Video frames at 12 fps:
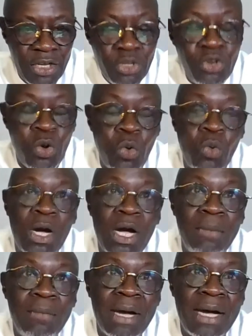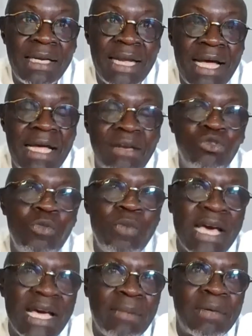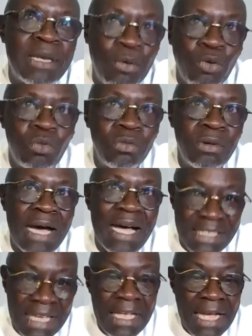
to be adaptable as